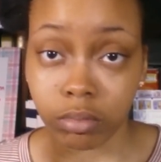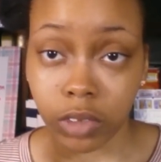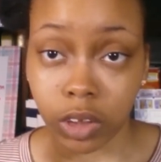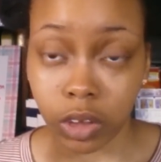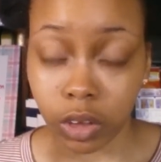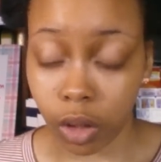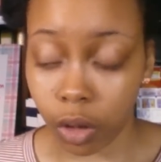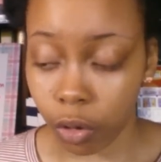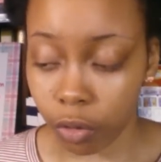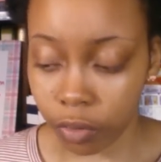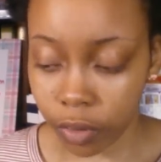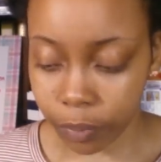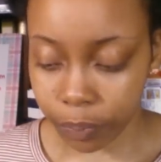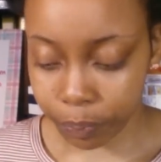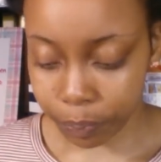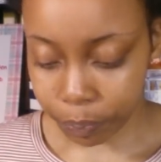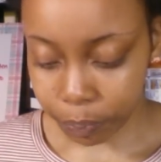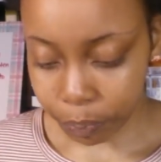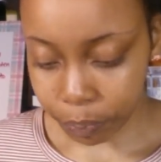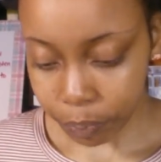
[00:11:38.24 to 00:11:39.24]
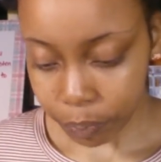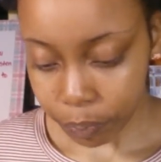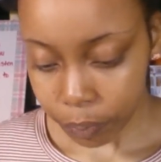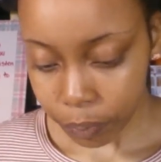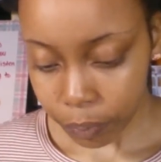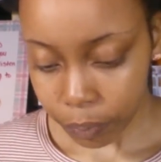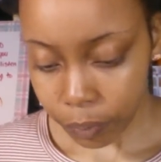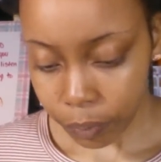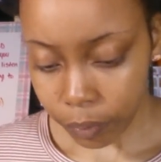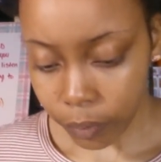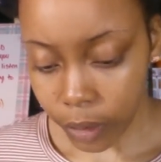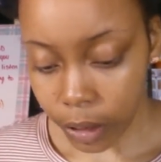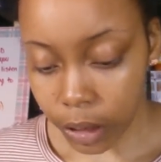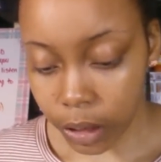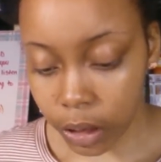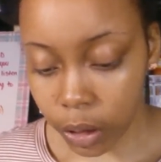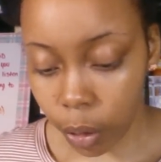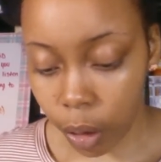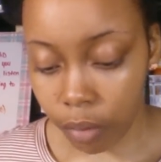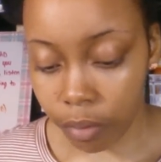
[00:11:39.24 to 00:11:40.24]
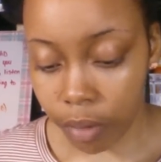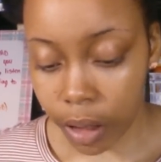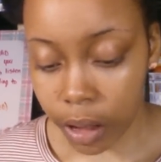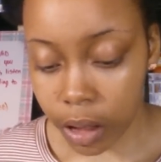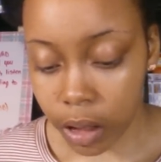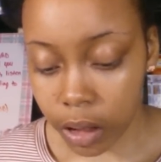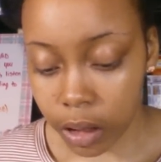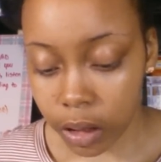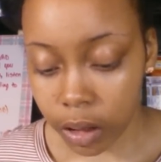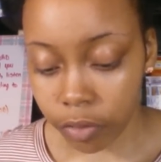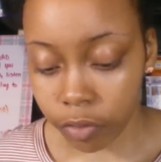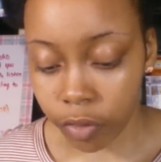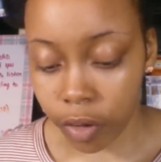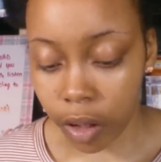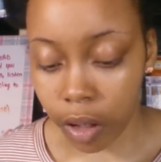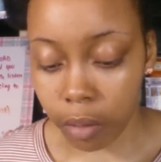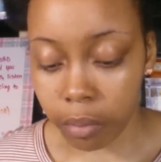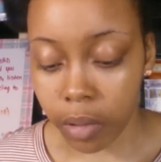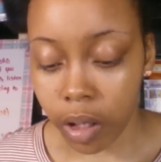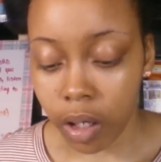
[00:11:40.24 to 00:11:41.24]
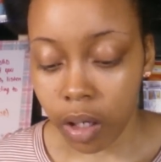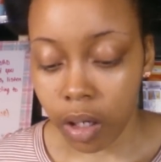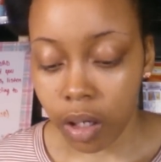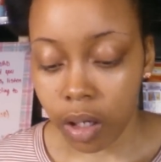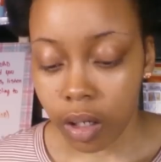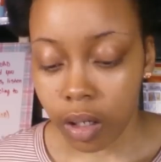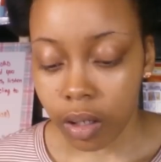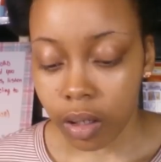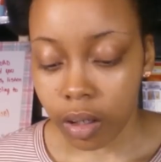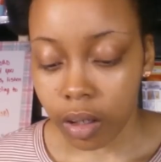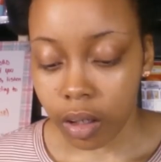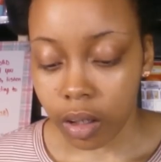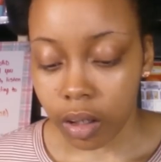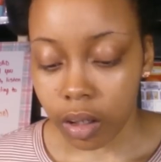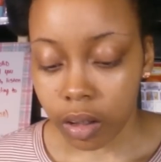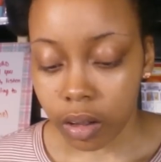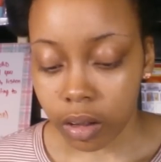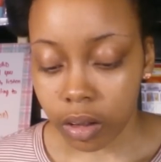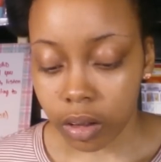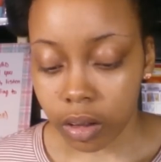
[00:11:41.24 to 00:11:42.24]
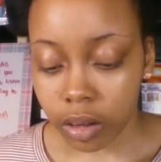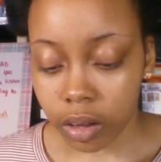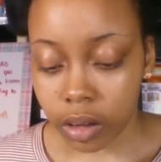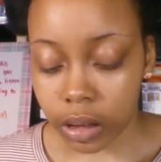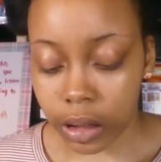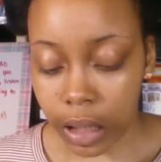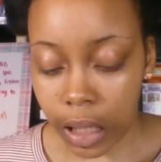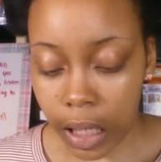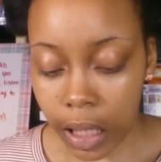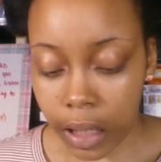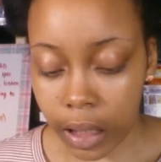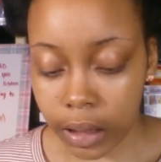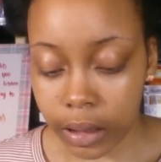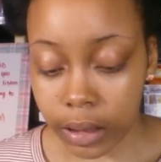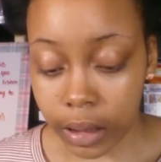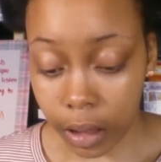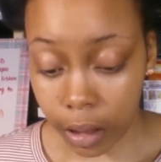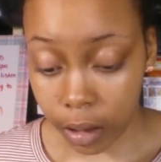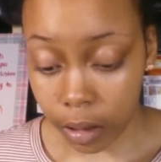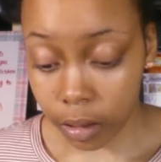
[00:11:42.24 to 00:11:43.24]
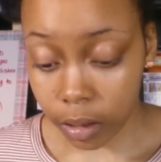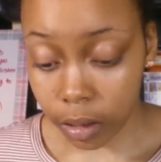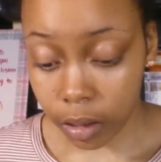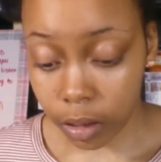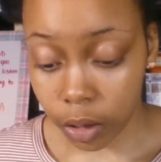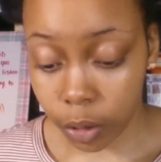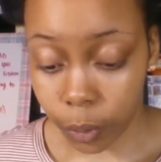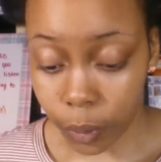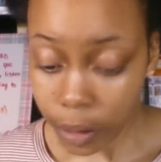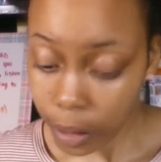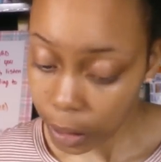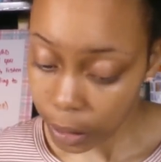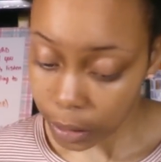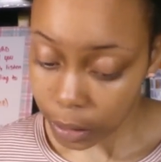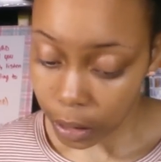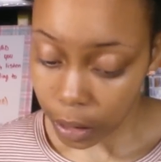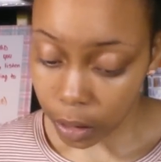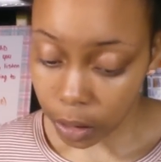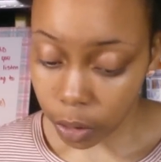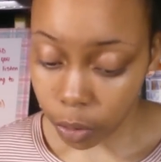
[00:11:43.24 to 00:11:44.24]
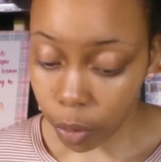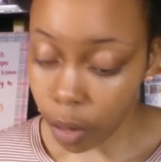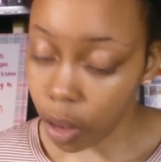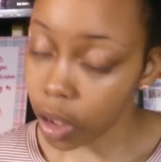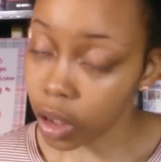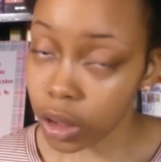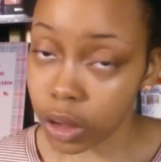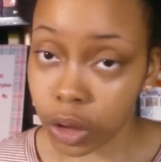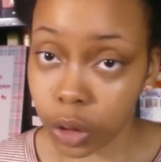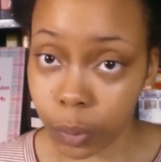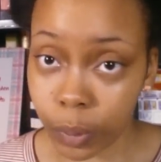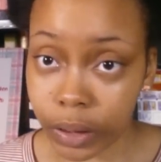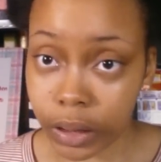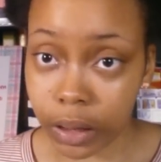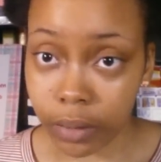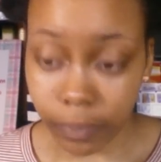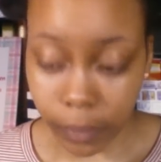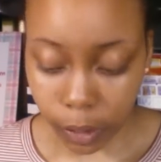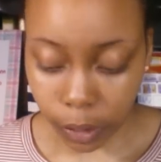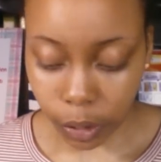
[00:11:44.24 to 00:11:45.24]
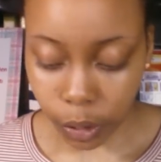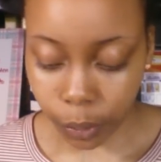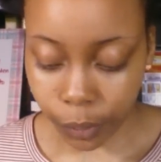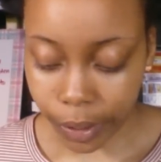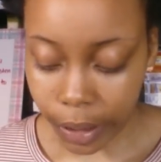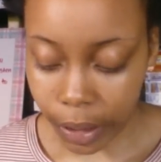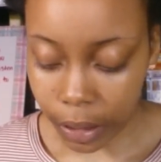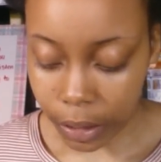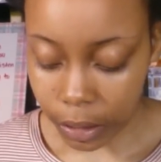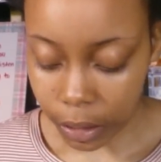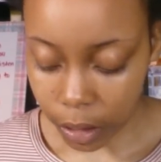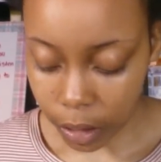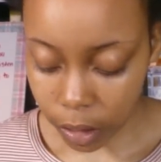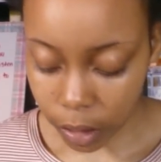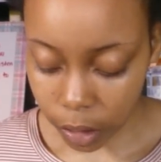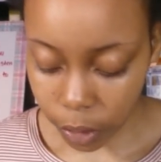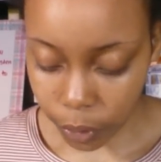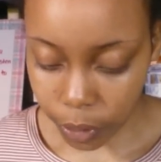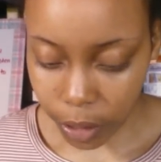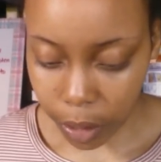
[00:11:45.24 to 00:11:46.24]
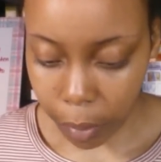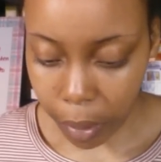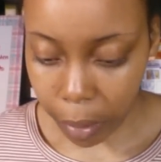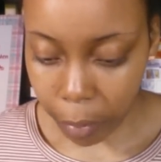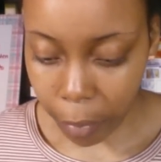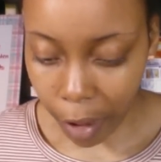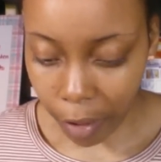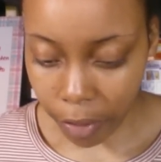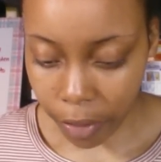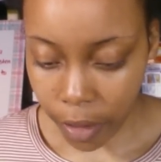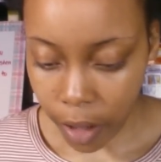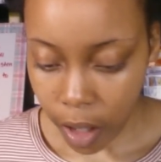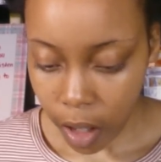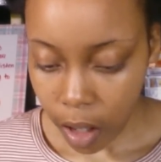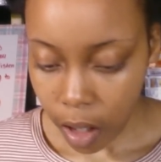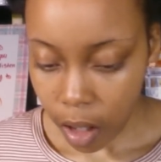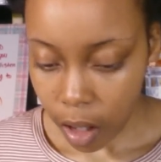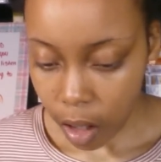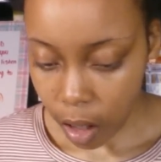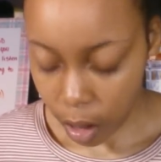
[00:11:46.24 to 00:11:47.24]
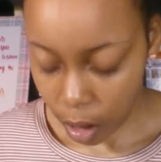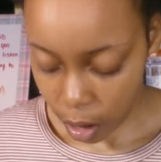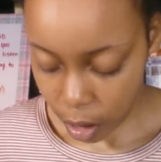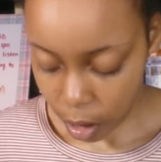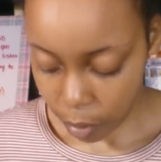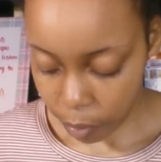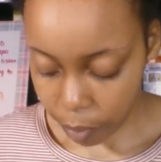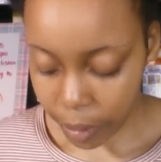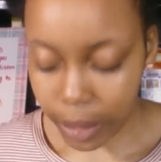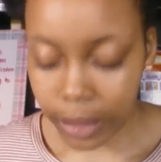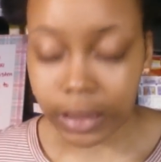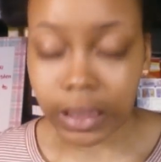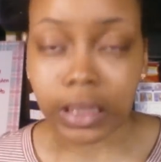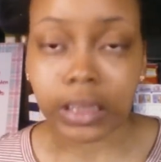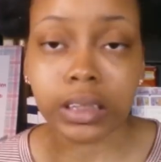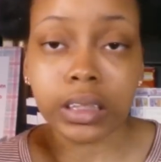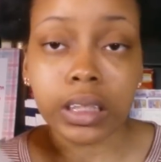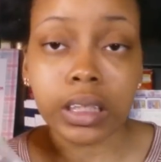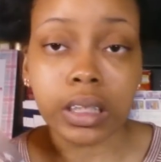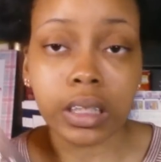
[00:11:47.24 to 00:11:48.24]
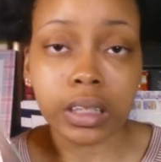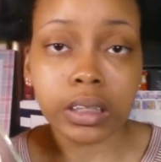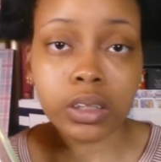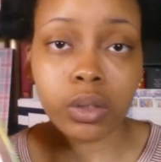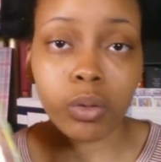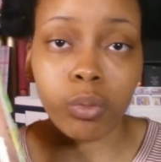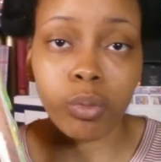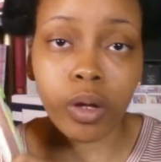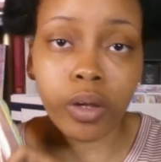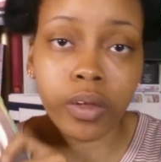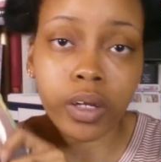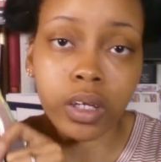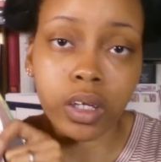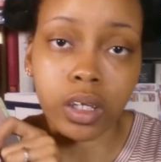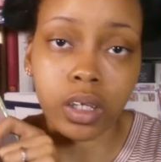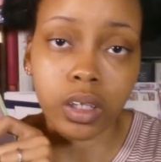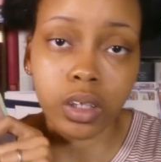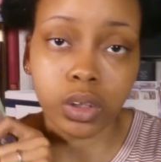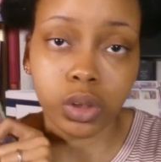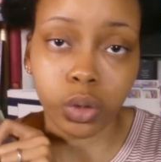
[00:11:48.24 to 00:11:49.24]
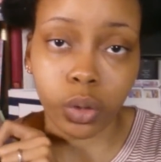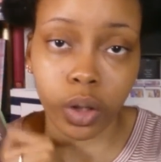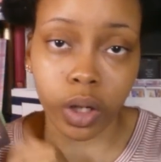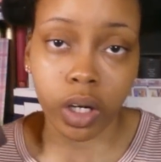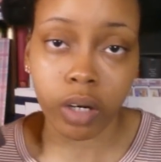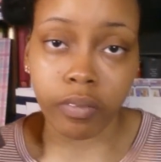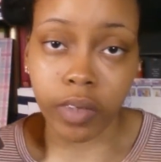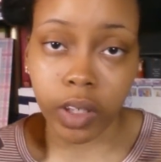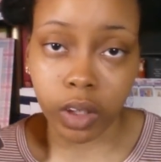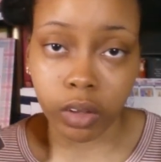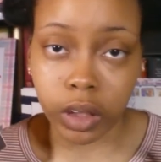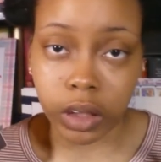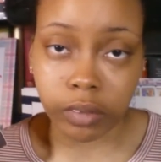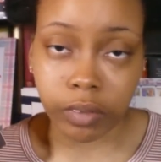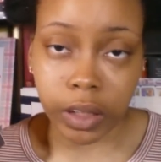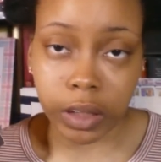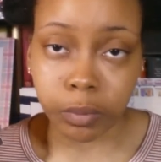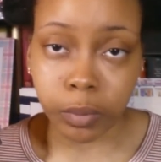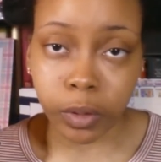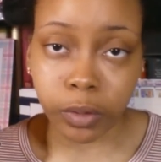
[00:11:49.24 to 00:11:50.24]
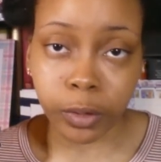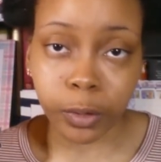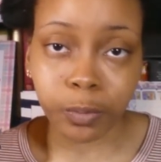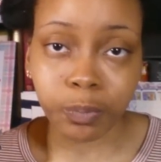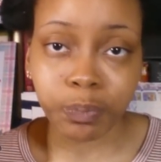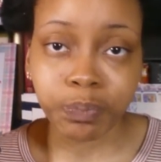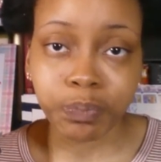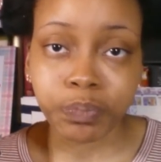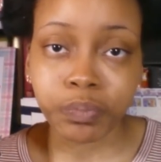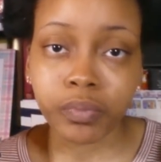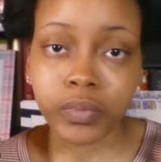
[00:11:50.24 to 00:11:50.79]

start over. So I read this from July 2nd, 2018 to August 21st, 2018. So it took about a month um, because I did this with the Daughter of Increase Facebook group,